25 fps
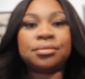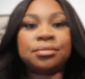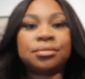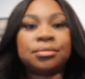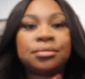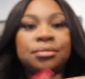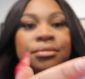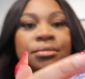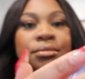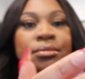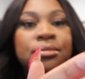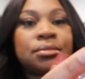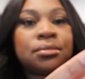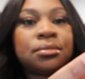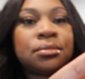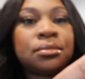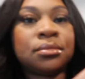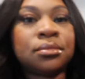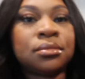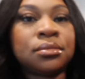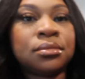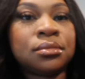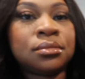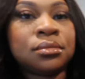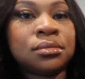
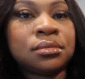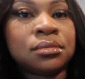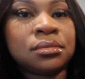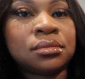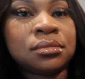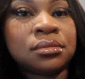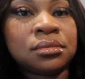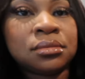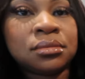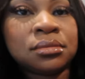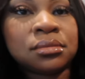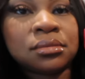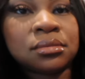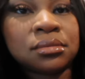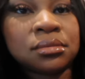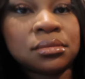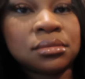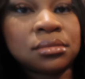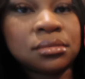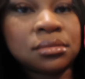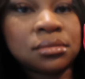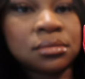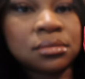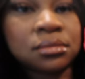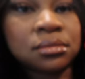
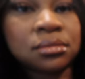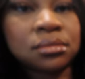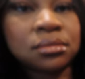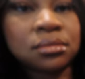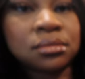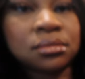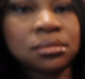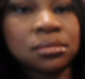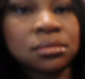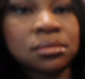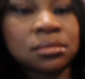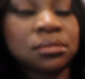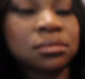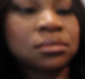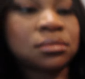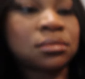(no one is talking)